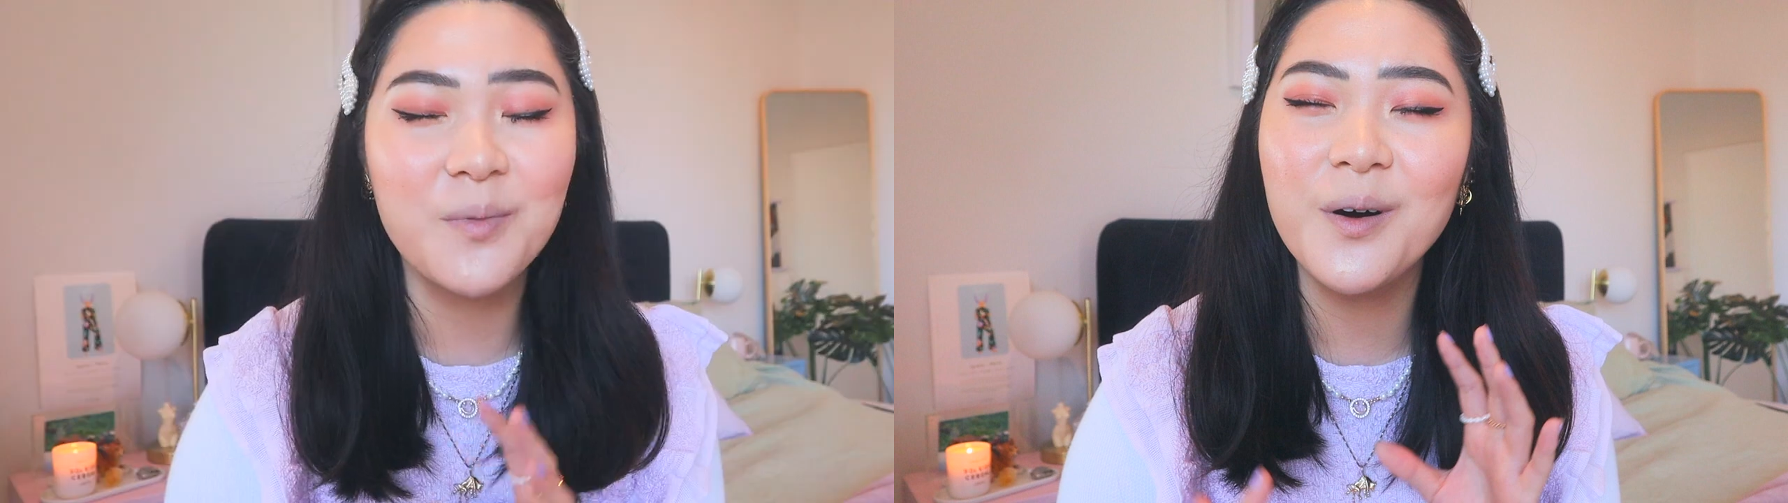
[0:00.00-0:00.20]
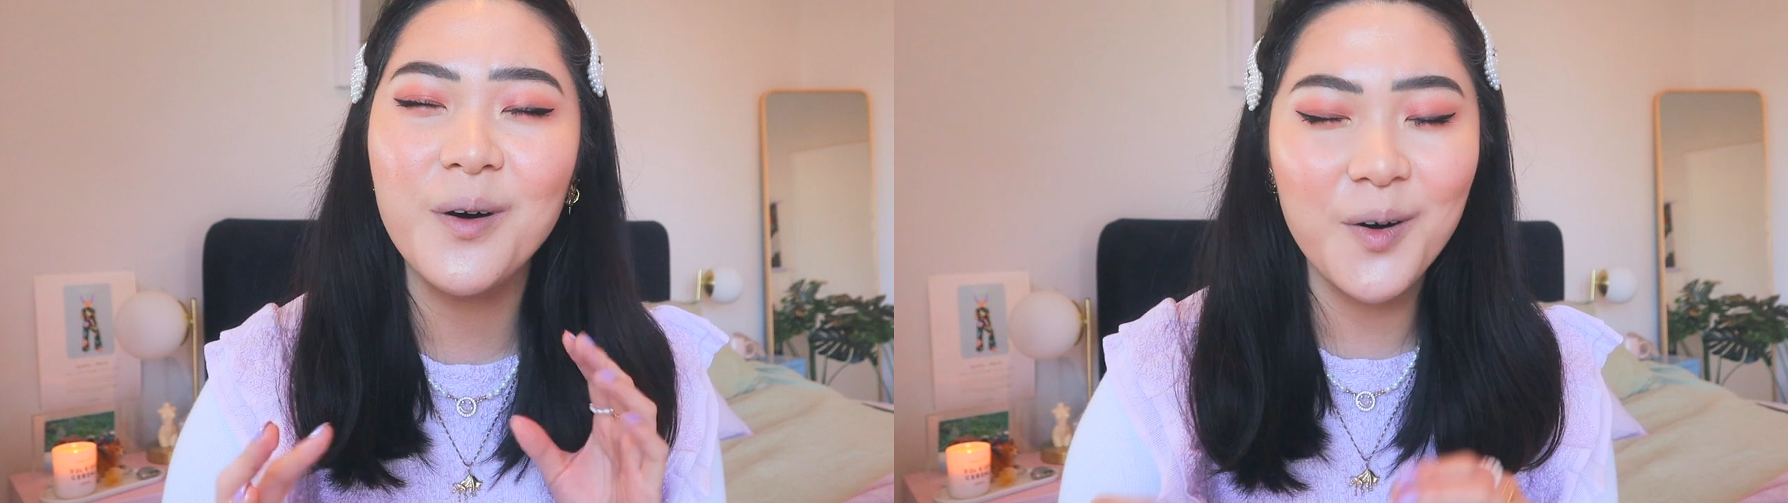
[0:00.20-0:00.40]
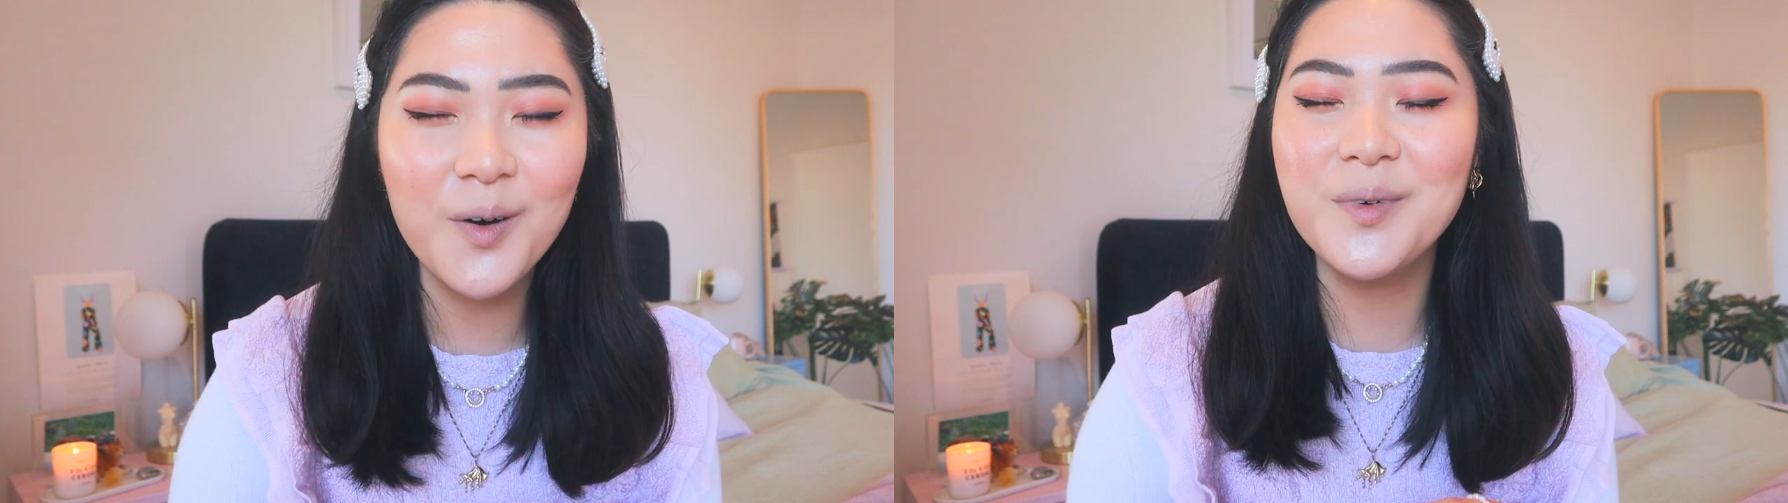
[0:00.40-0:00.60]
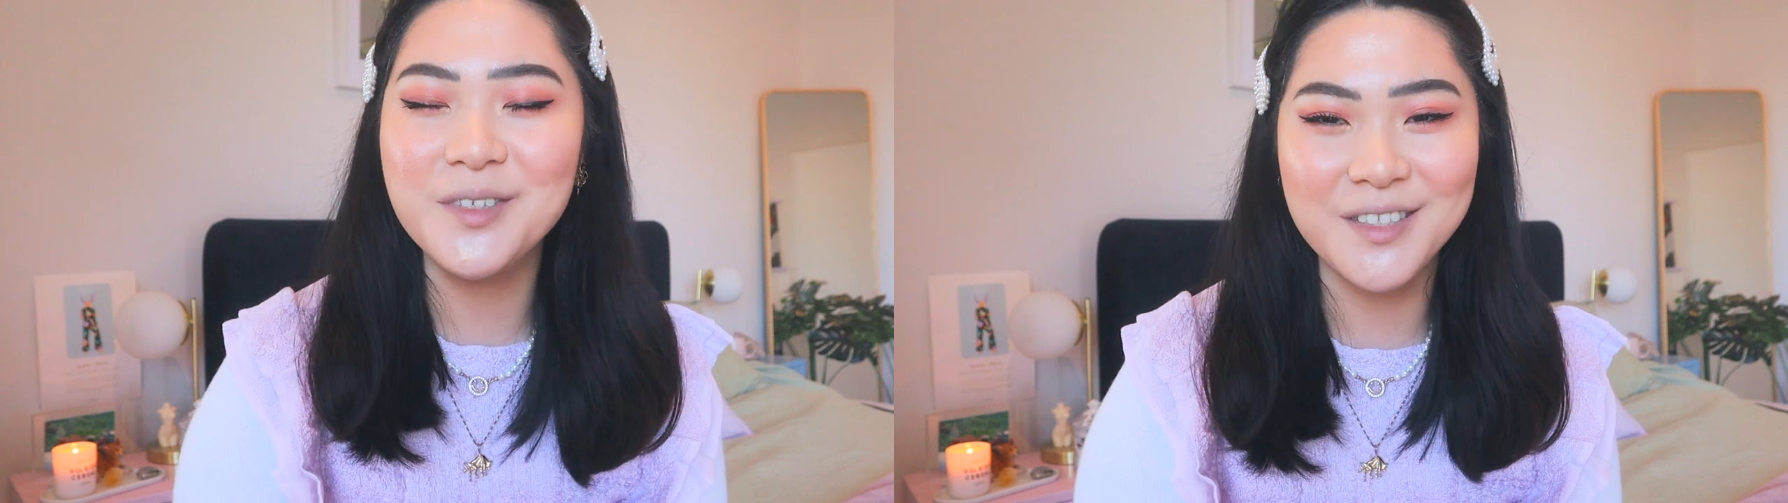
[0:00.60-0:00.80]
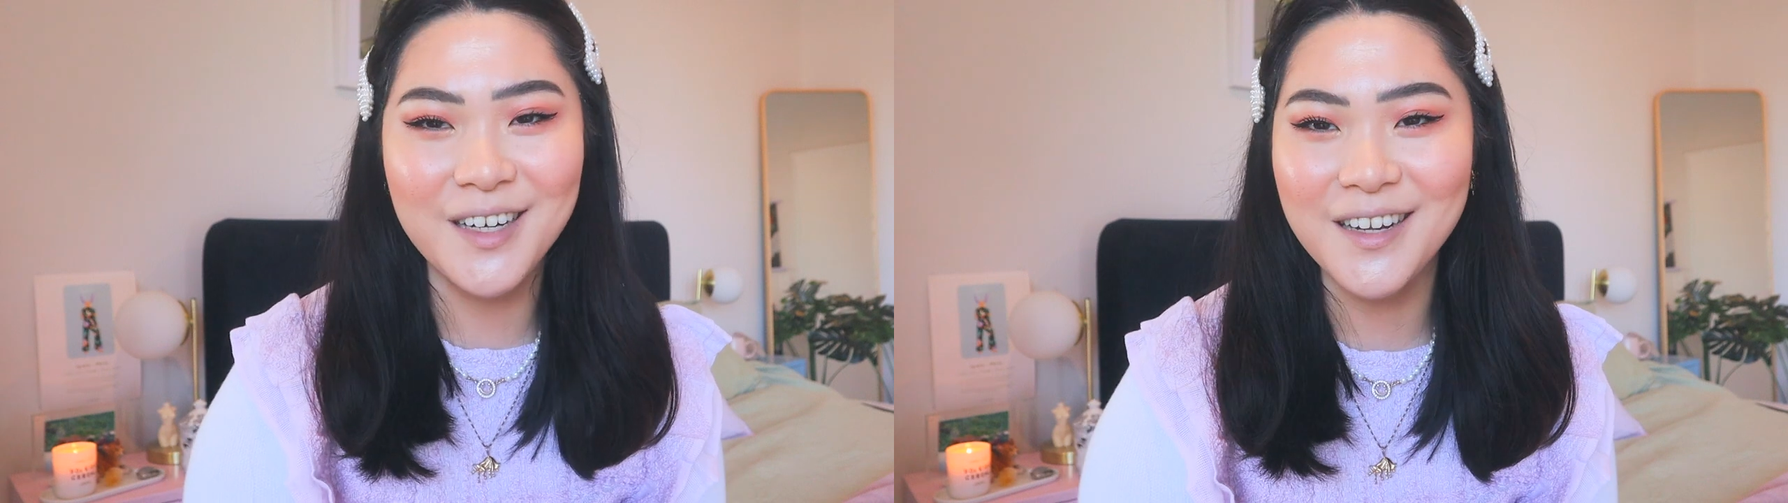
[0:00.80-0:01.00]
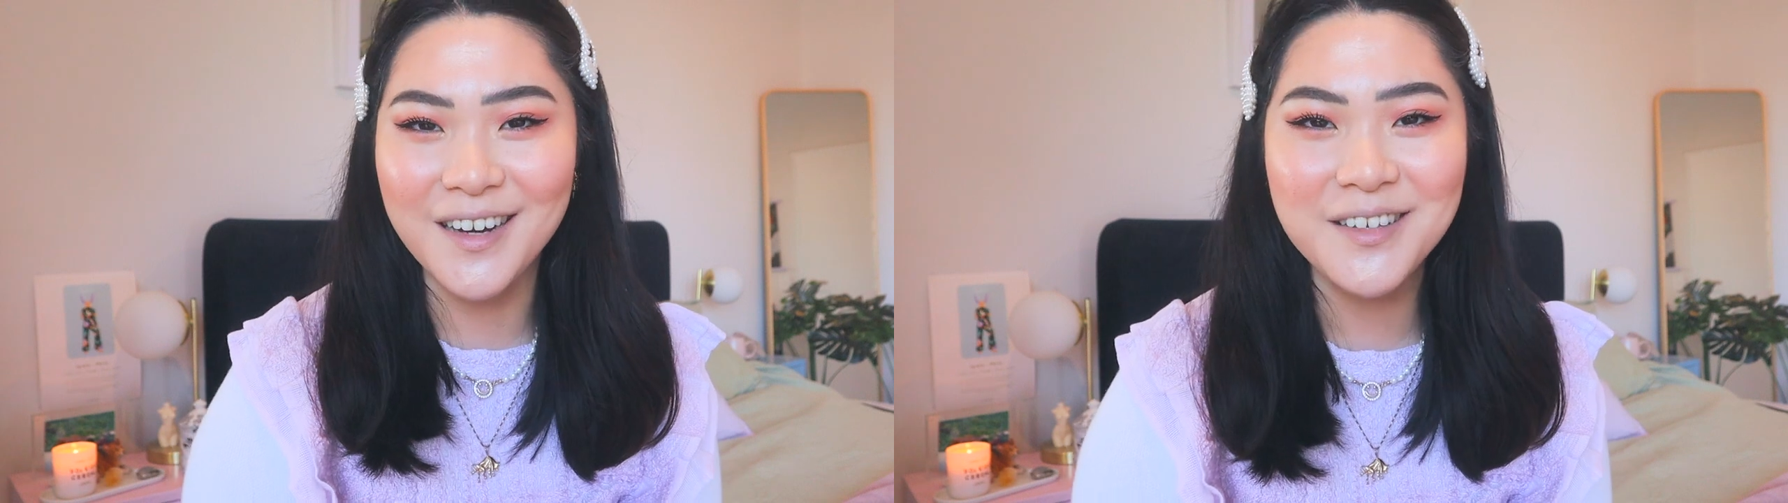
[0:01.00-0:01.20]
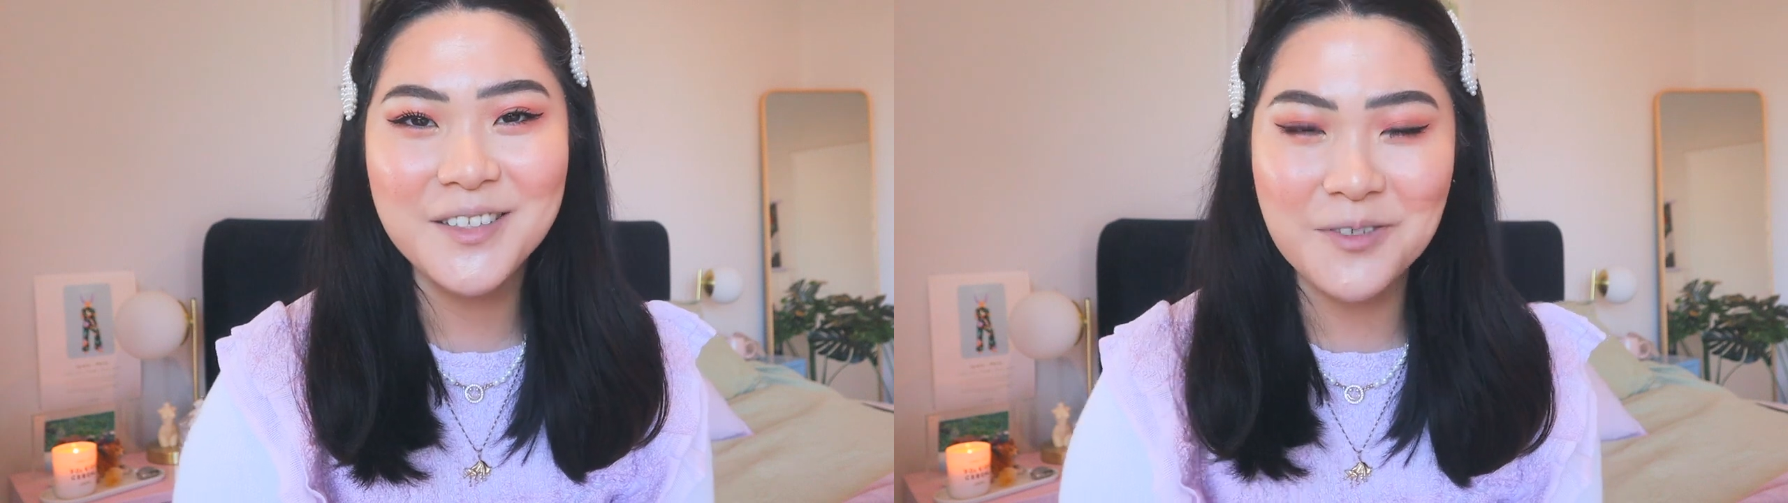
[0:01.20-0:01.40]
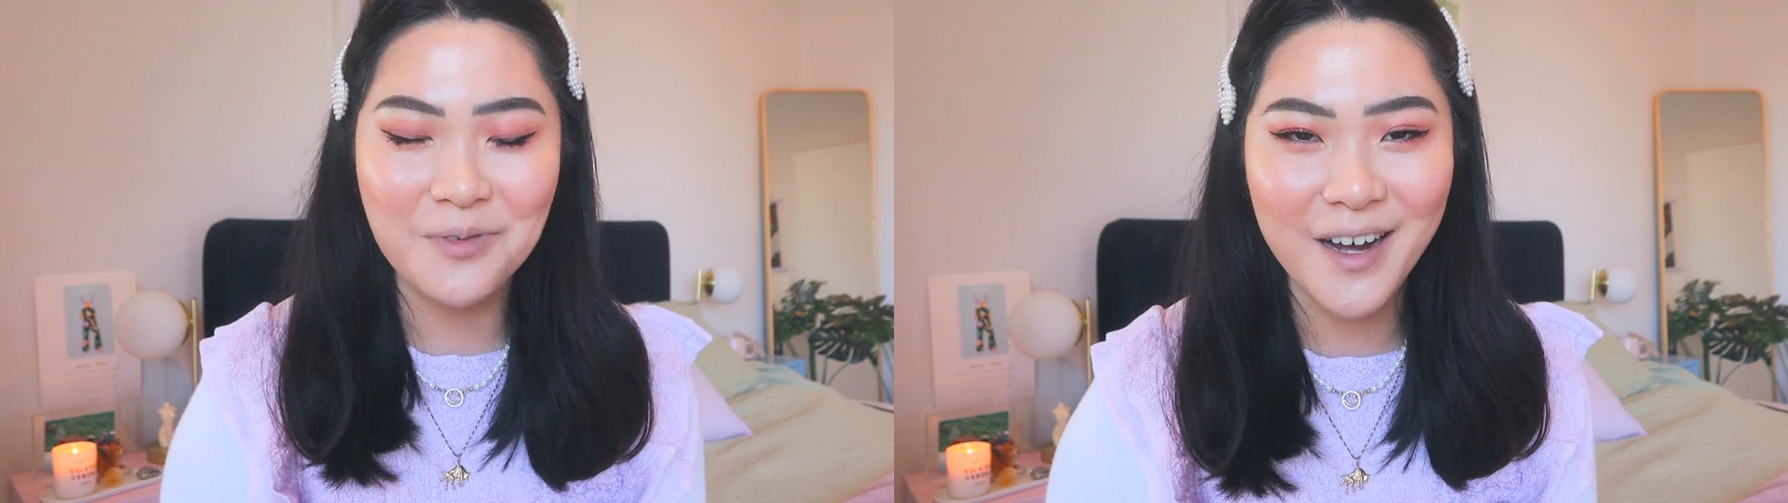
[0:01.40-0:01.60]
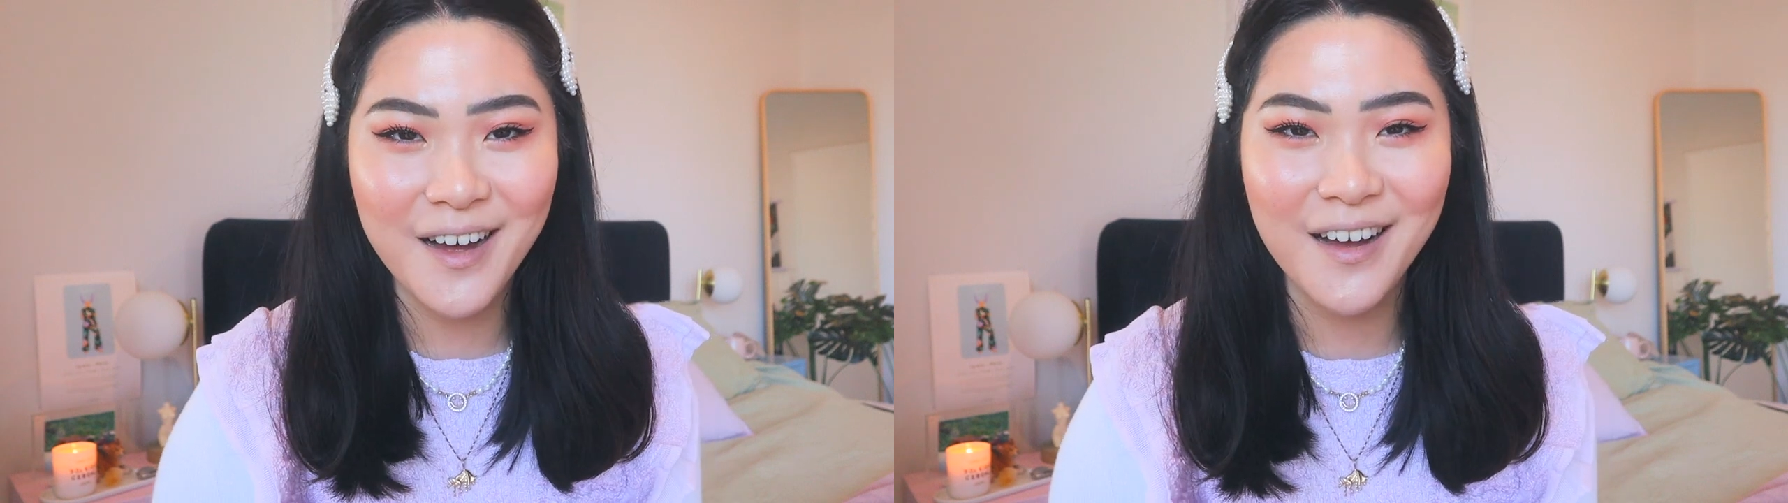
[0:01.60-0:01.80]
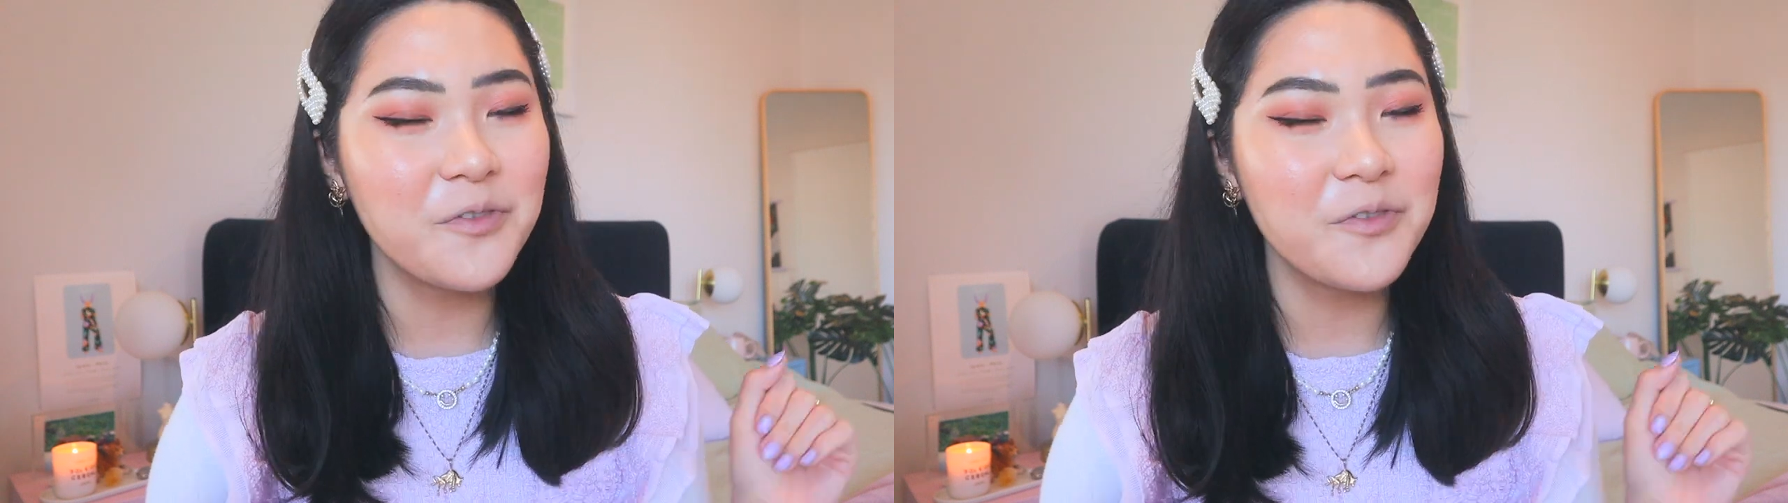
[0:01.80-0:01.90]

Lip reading: but we're almost done, I swear.